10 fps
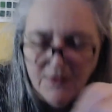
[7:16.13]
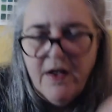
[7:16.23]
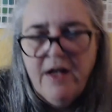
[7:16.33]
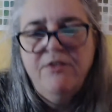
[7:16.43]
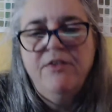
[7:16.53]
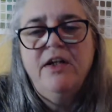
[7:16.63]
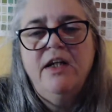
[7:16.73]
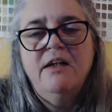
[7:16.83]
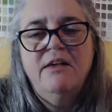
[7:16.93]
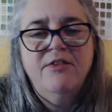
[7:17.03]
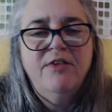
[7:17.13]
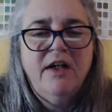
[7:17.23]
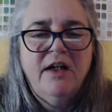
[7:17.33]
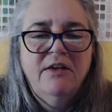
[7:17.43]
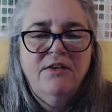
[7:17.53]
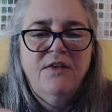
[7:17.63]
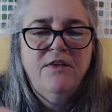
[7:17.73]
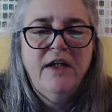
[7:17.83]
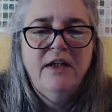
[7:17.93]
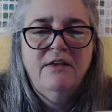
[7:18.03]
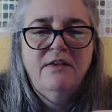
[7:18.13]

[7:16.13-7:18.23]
have one a different colored thread.